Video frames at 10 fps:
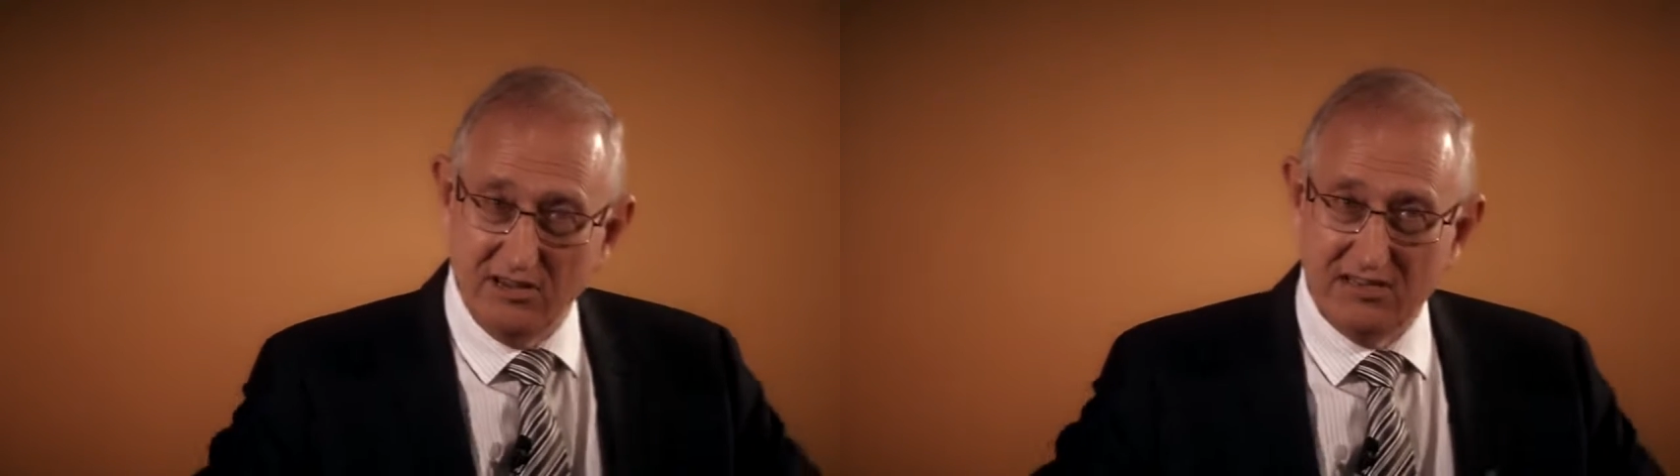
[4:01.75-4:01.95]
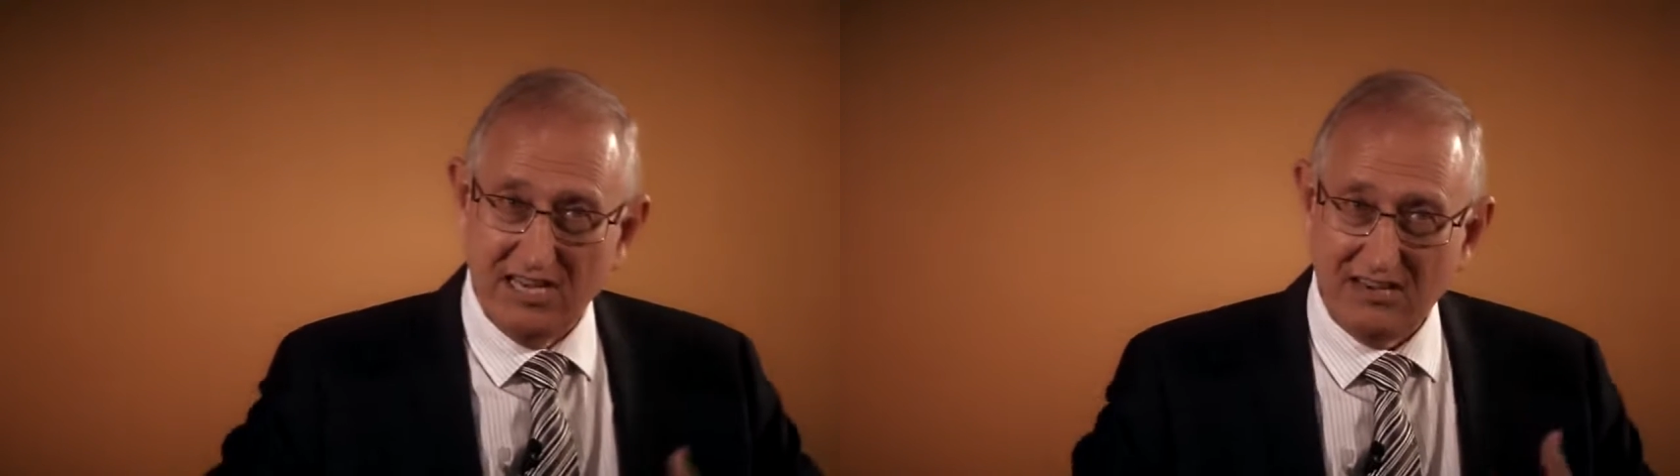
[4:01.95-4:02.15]

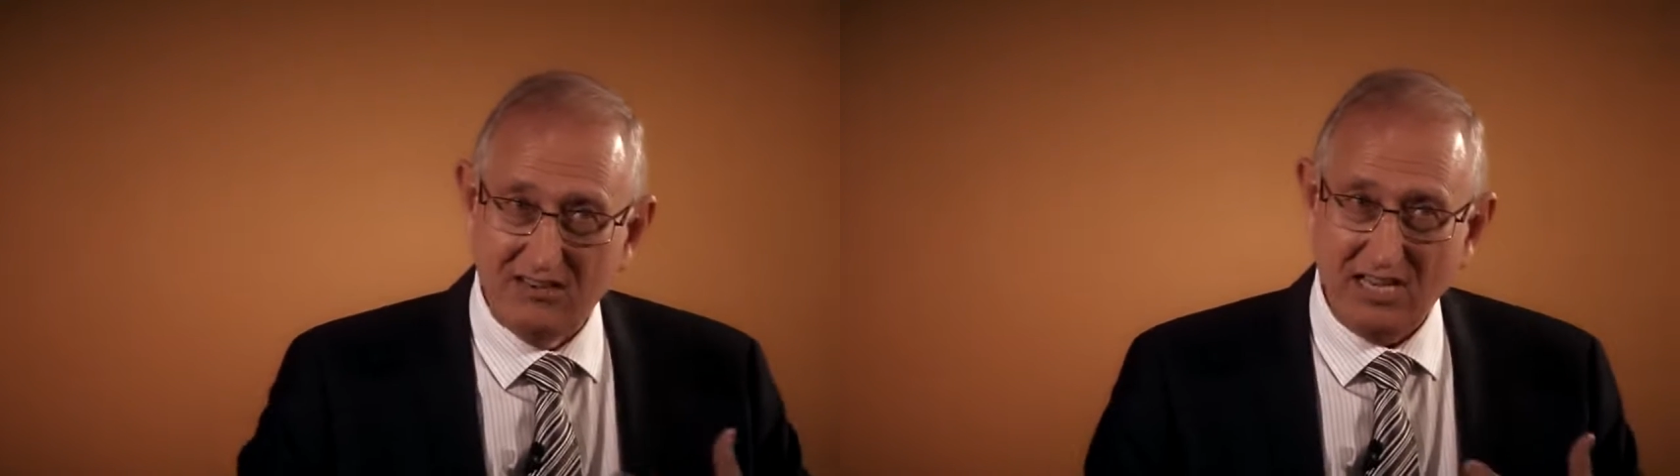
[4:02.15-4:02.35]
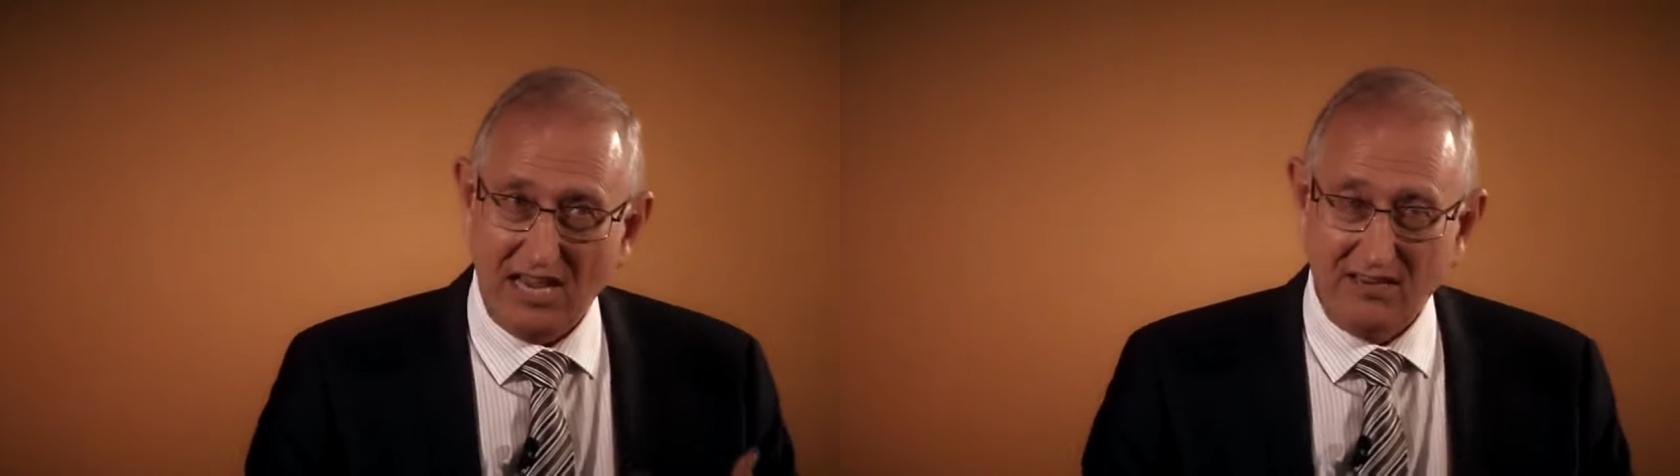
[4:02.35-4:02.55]

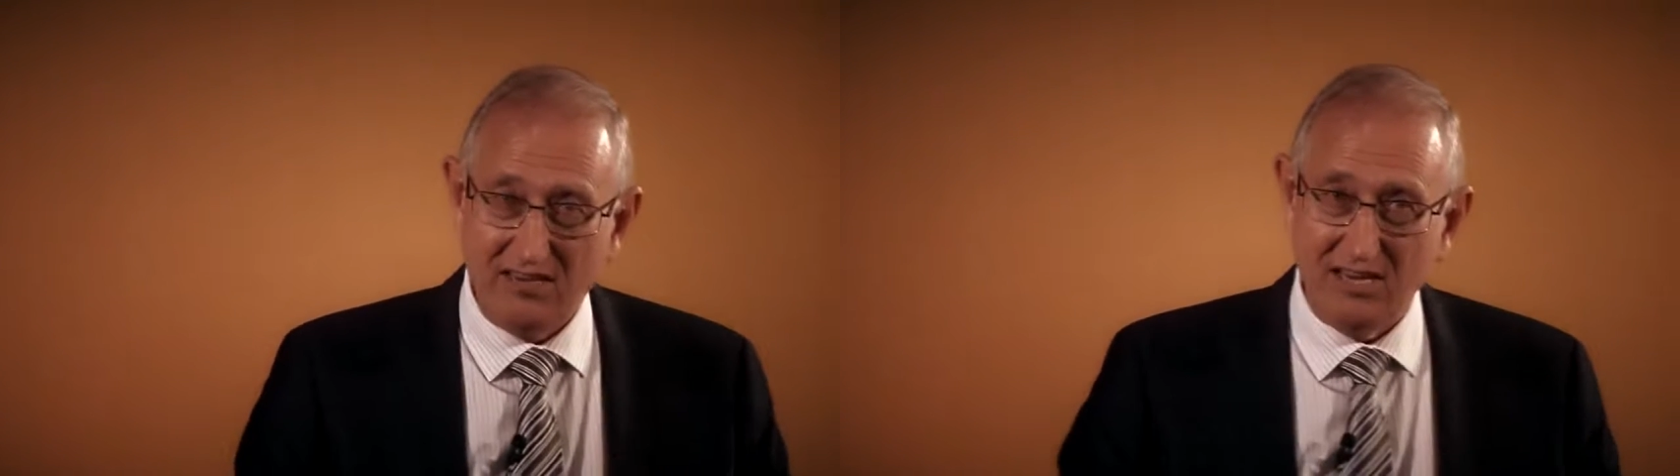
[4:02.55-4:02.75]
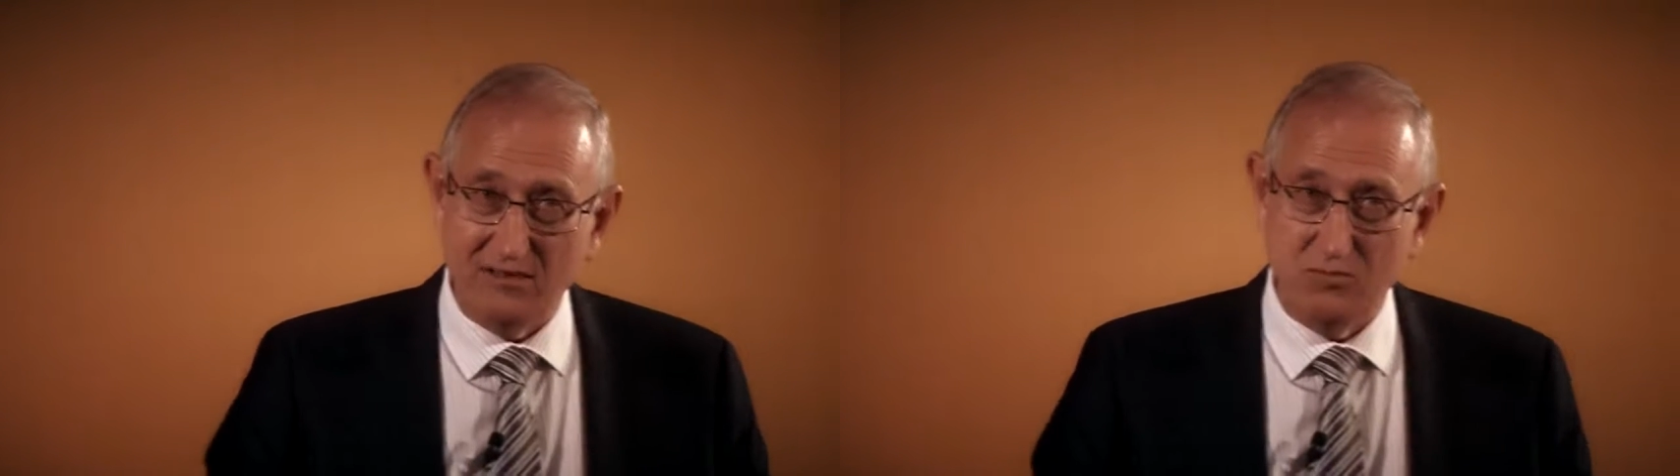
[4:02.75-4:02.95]

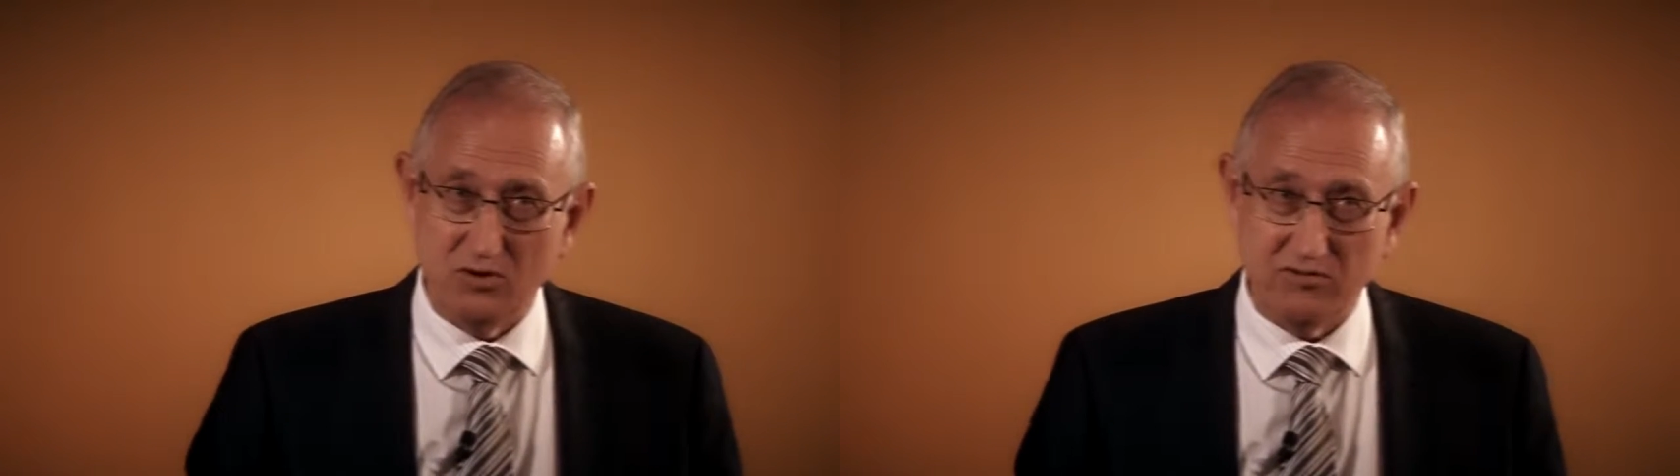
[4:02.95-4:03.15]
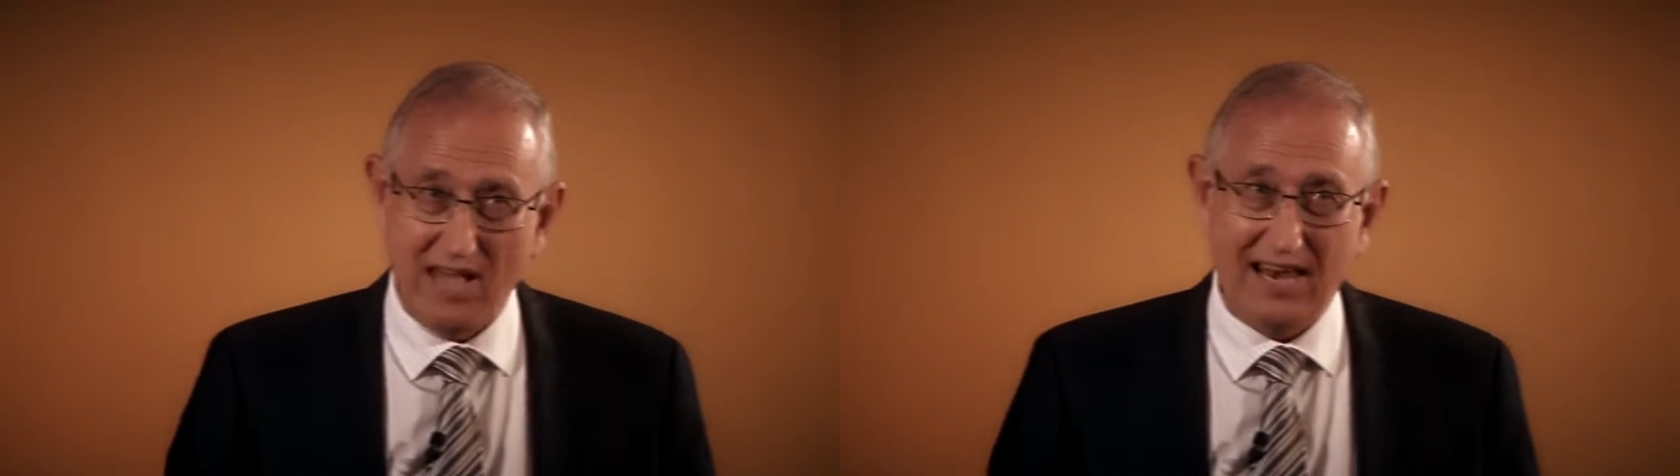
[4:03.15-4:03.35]
dictating
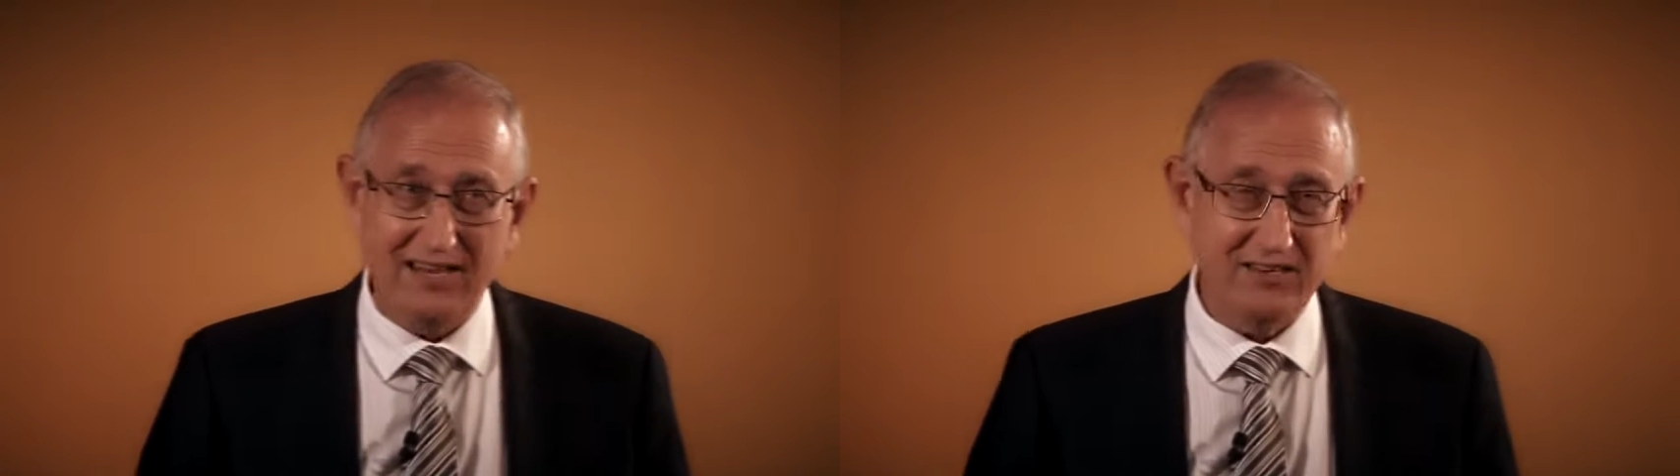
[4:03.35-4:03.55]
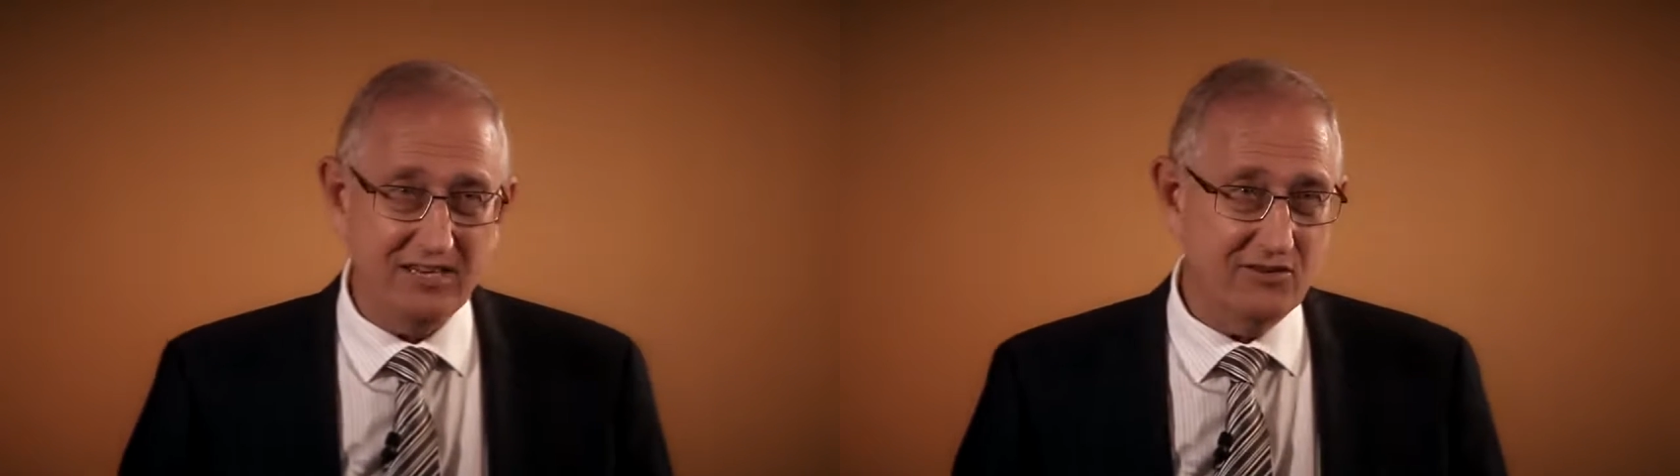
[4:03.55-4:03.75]

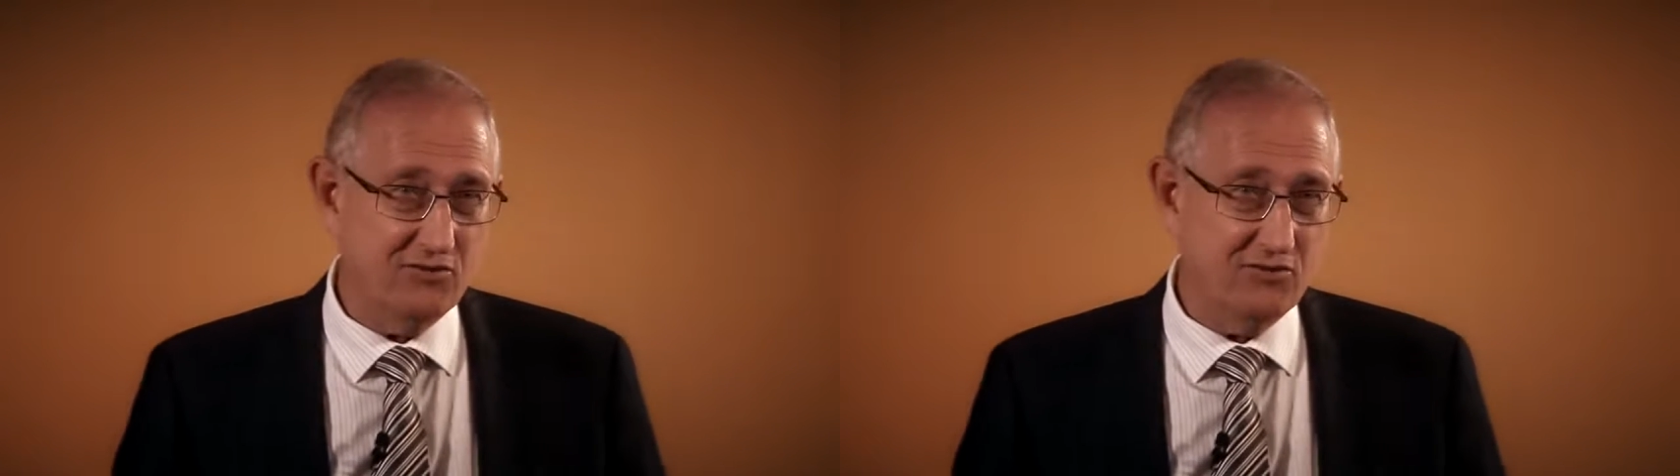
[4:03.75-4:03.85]
morality